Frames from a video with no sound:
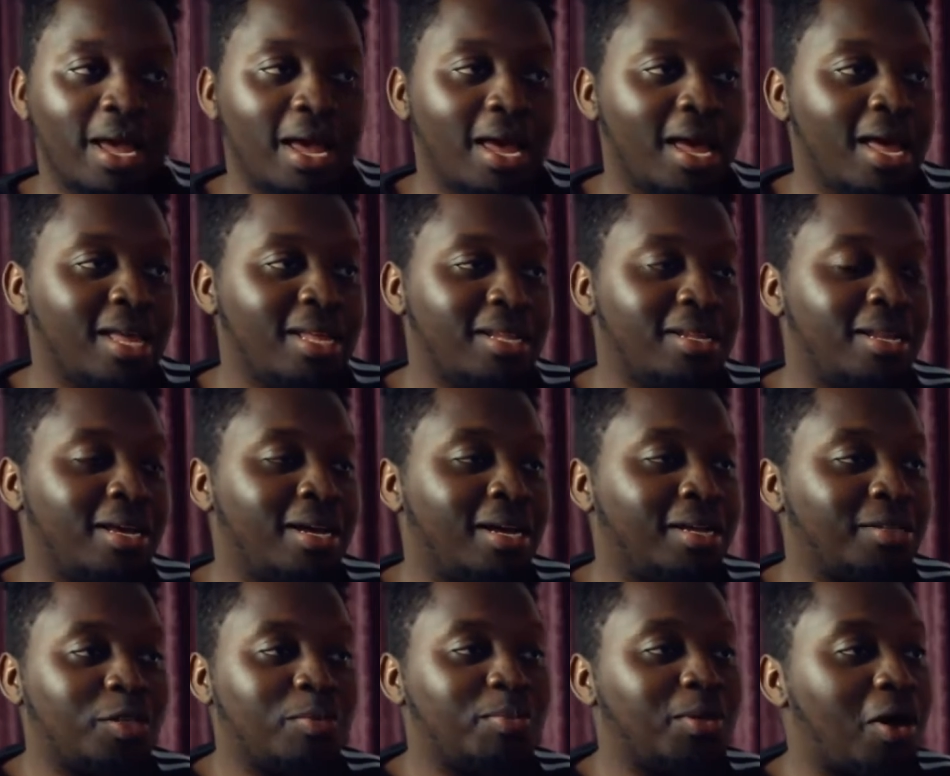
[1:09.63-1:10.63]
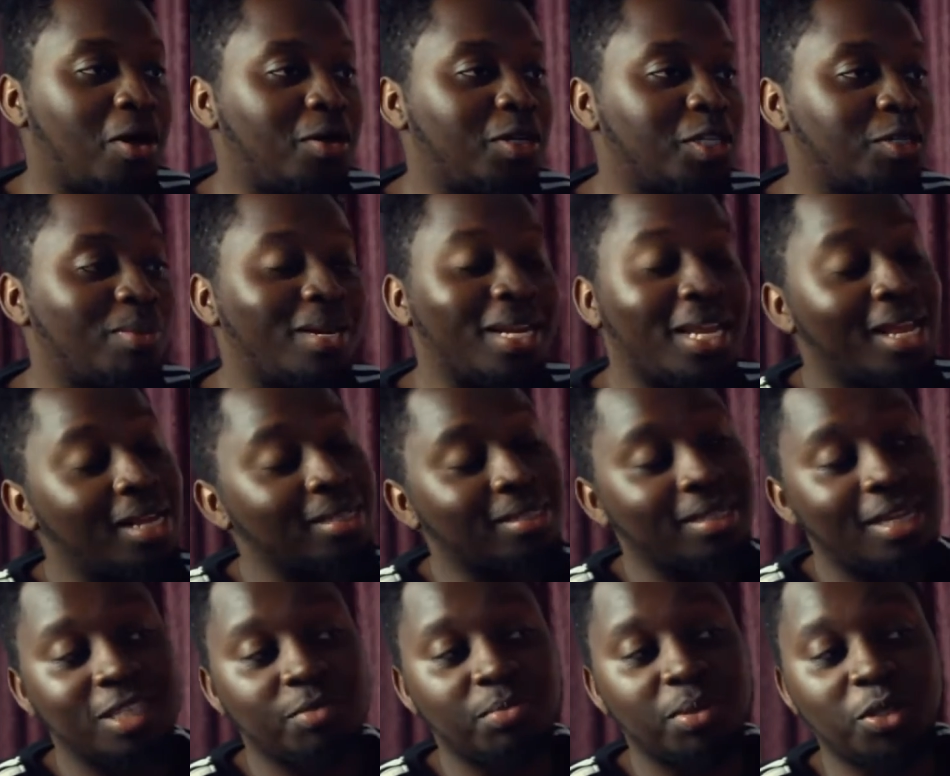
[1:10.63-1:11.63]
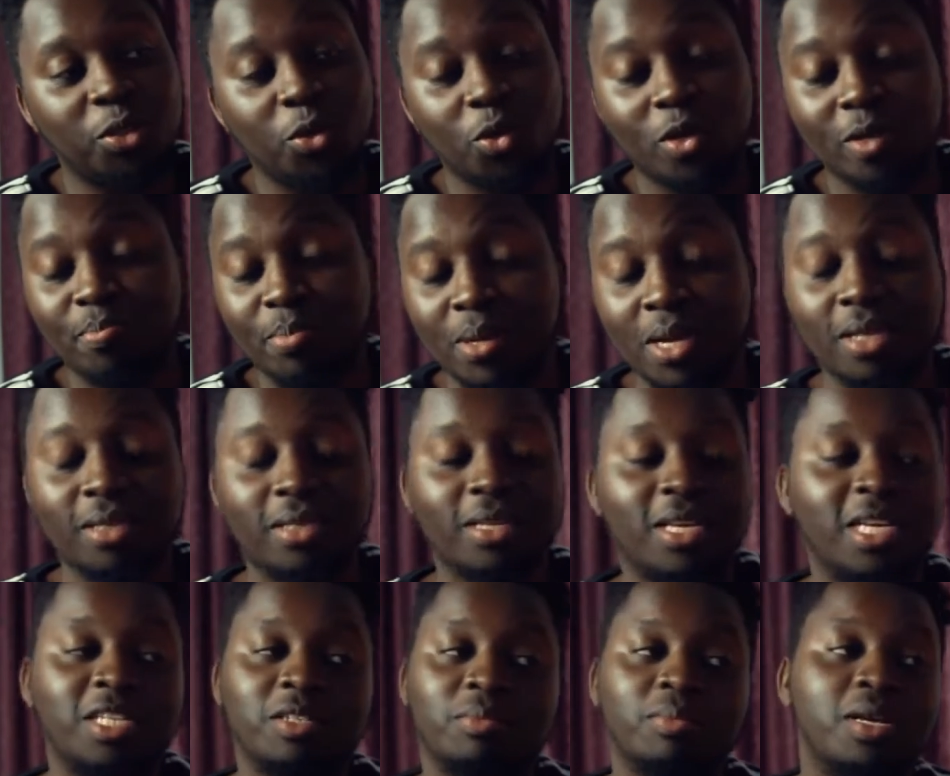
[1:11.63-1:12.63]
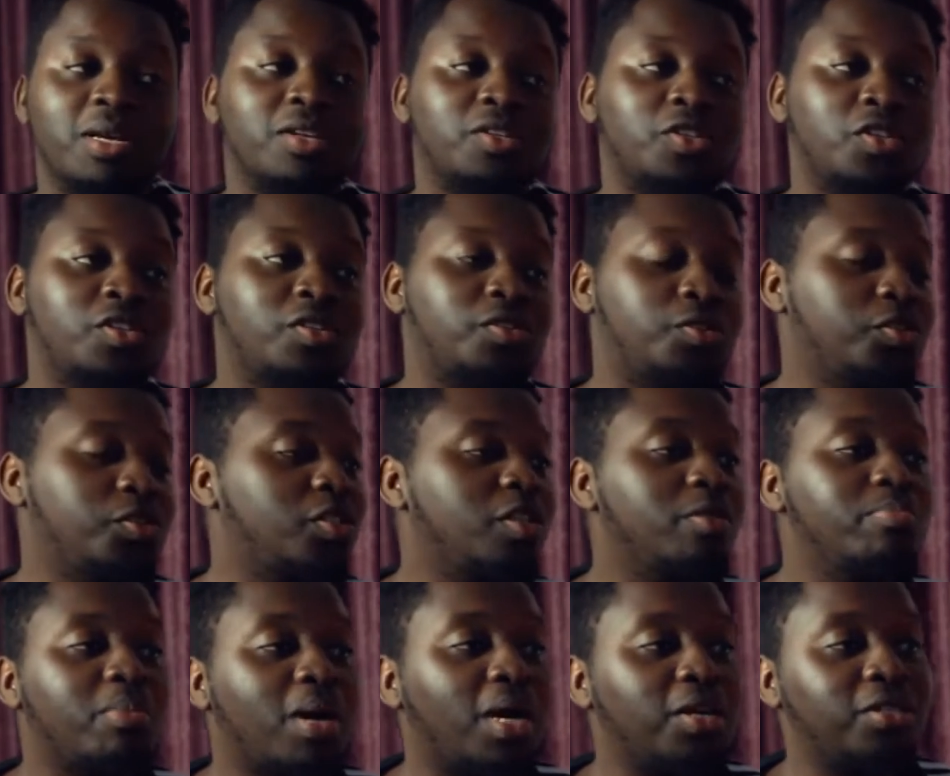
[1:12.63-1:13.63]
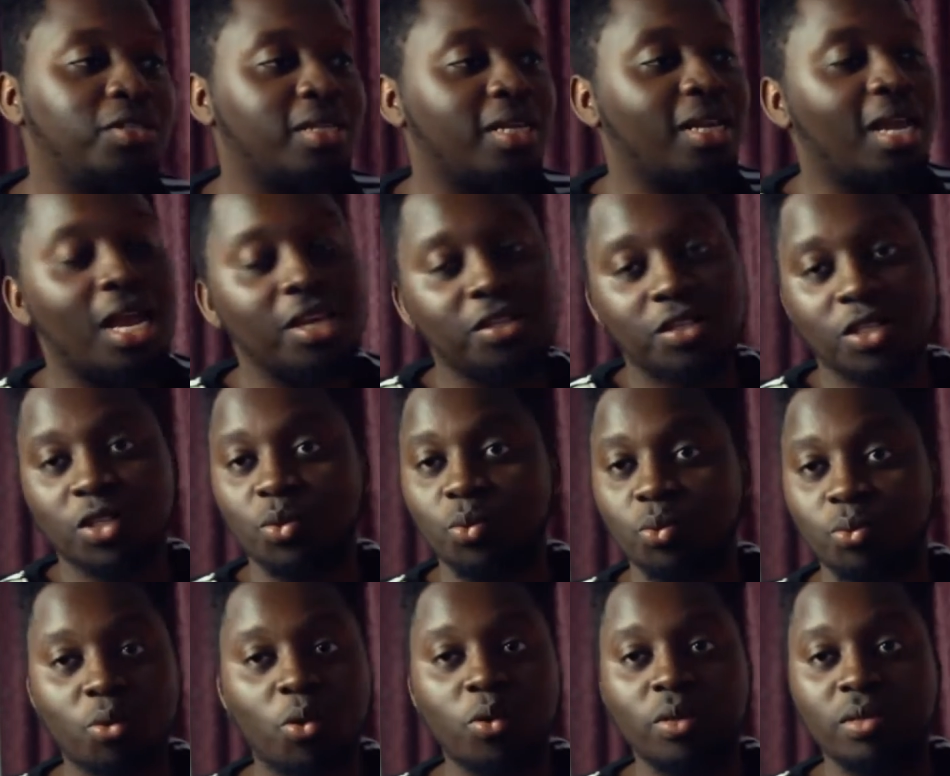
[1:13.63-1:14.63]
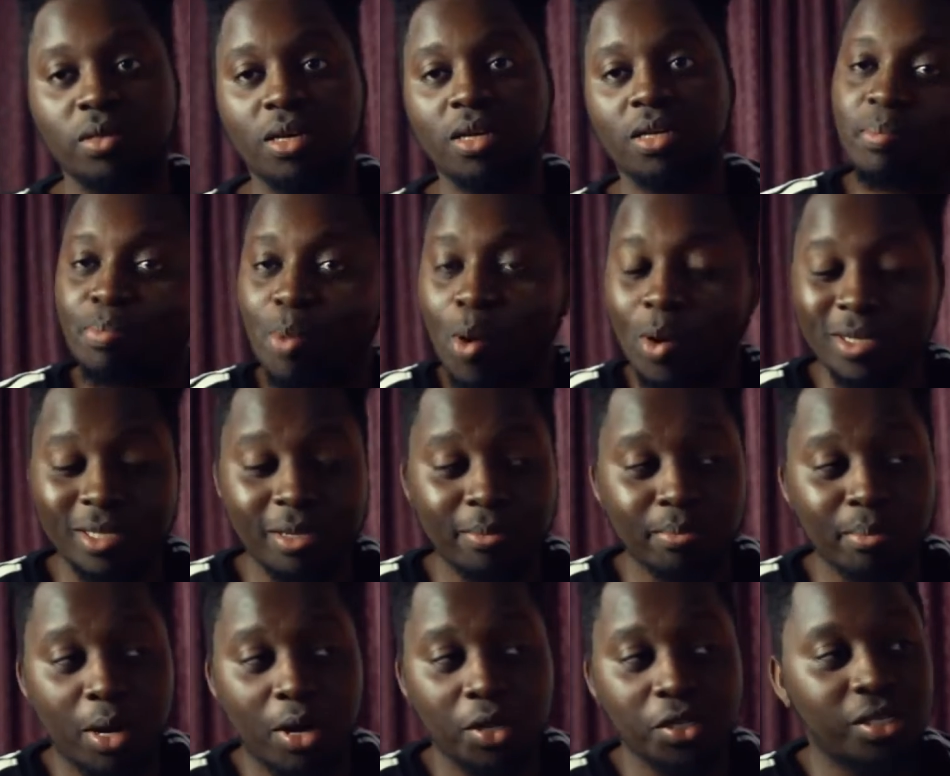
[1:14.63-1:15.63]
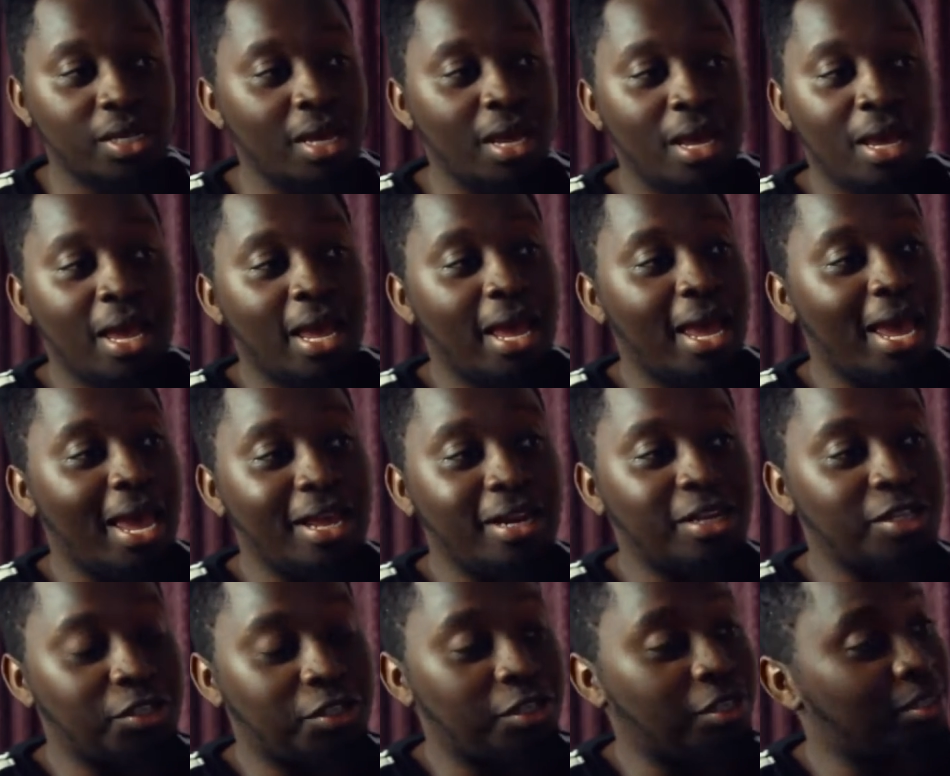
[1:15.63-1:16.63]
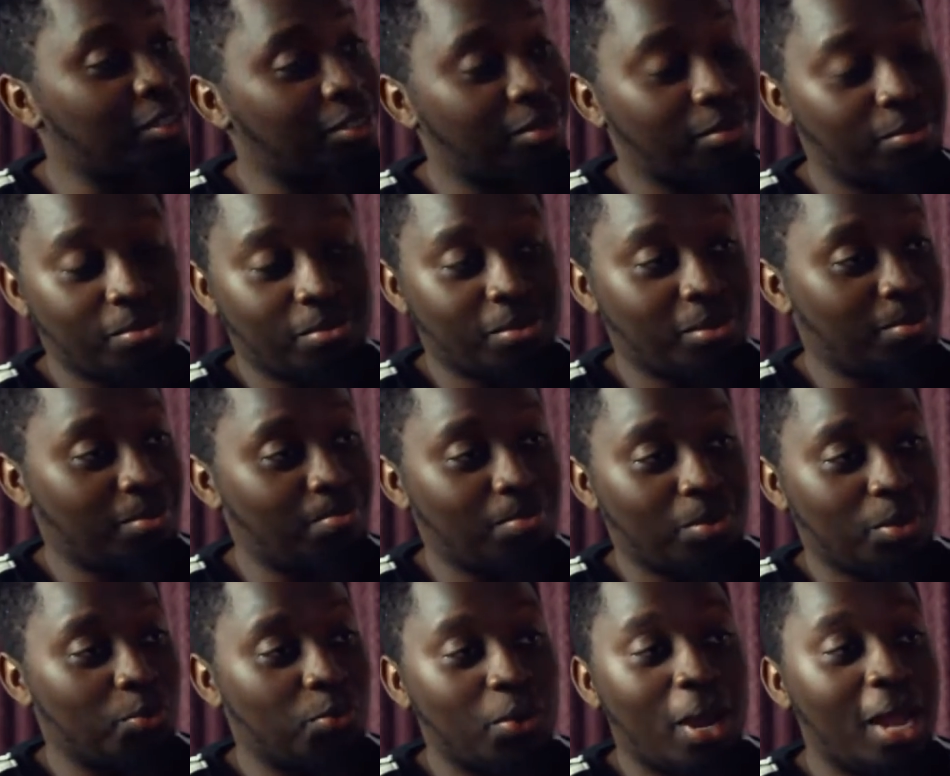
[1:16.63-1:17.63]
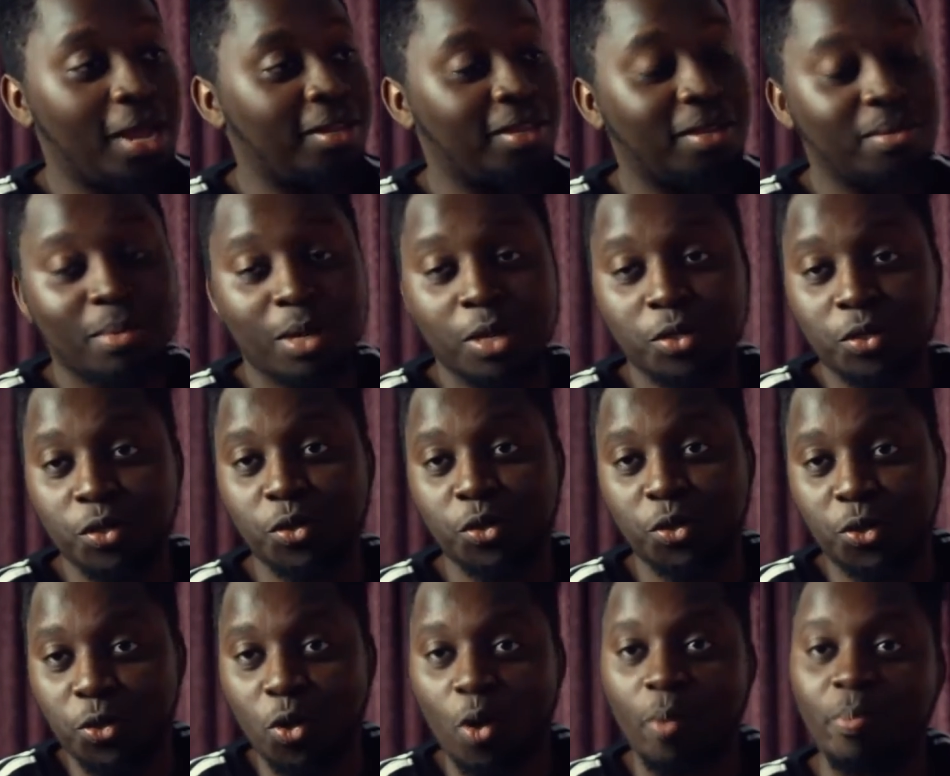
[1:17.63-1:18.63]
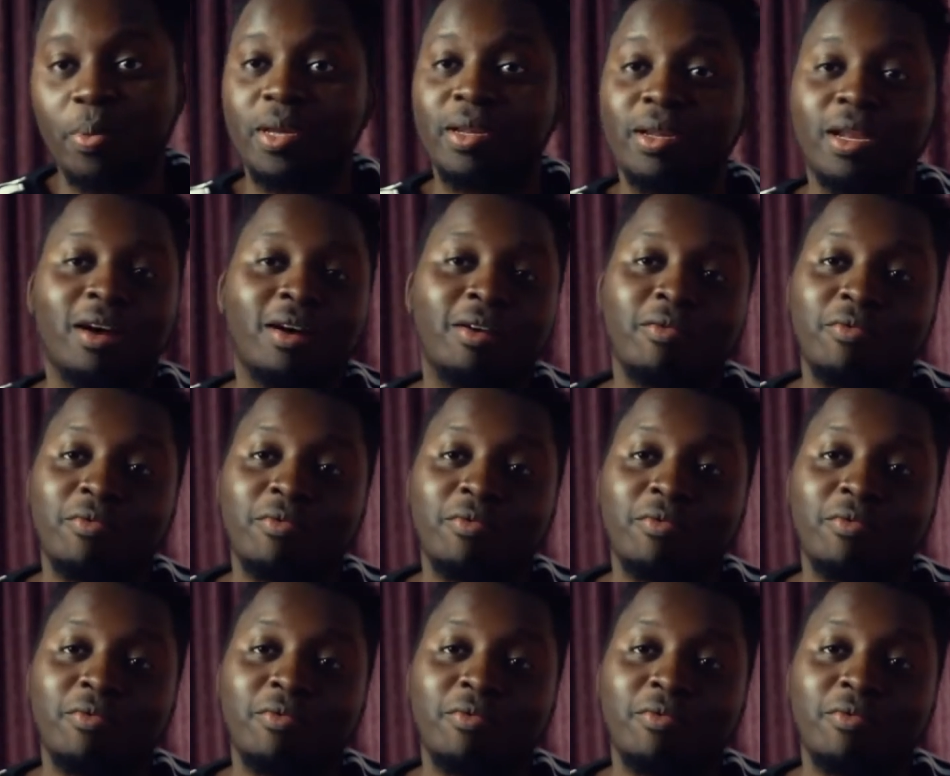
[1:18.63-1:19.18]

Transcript: And to be honest, man, KSI has been doing big things, man. Just imagine, the guy just won the boxing match and he's just right here, man, just dropping